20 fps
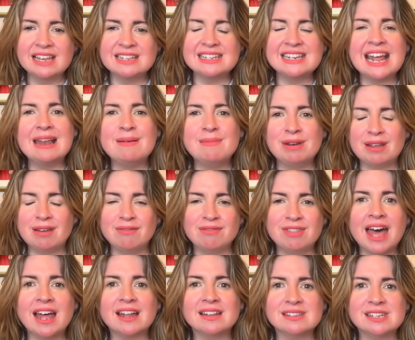There's an element
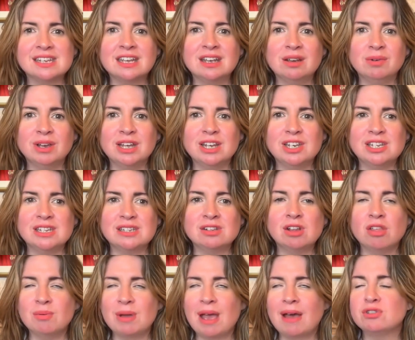of that too, which
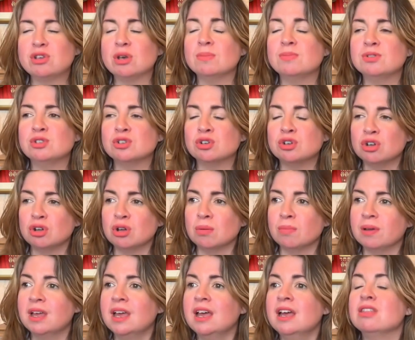is not that we have to
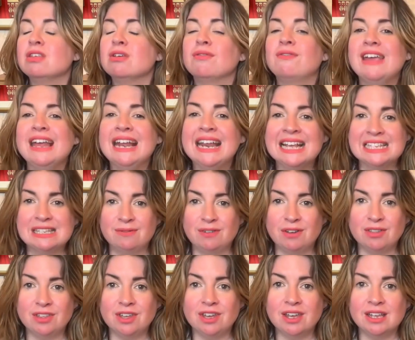absorb the feelings
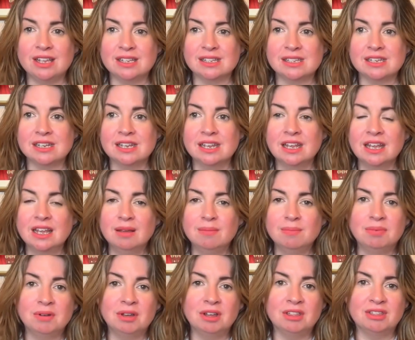of others,
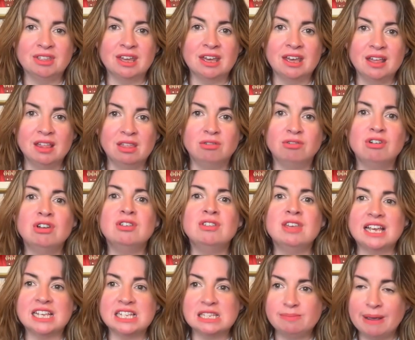but that through
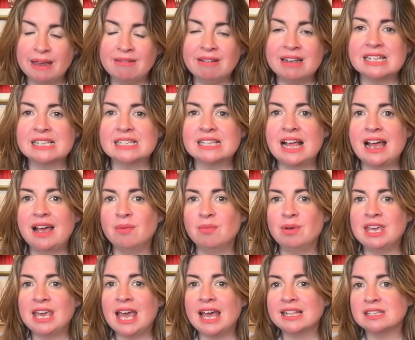the experience,
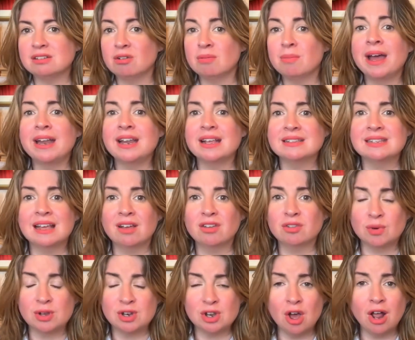like we get to remind
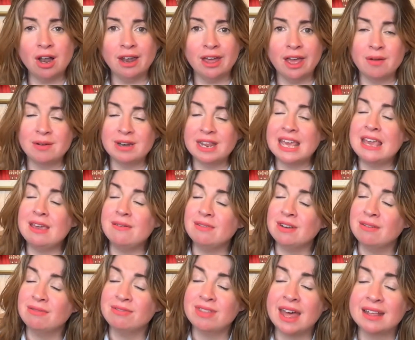ourselves we're not alone,
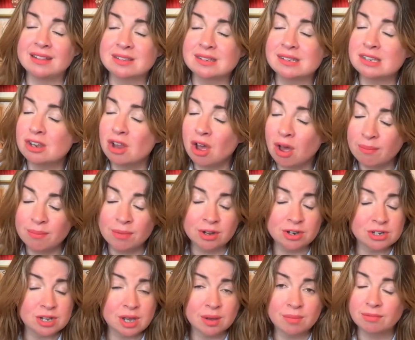even if that's not
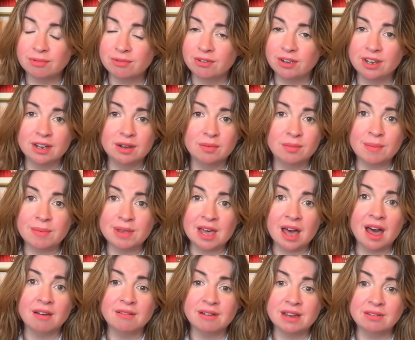much comfort when
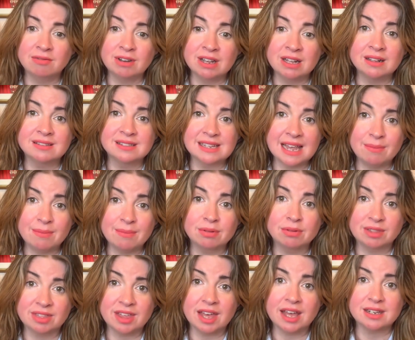we are in real
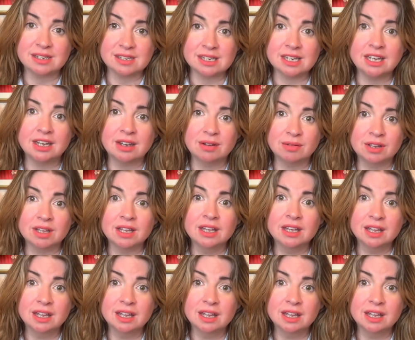depth with that too,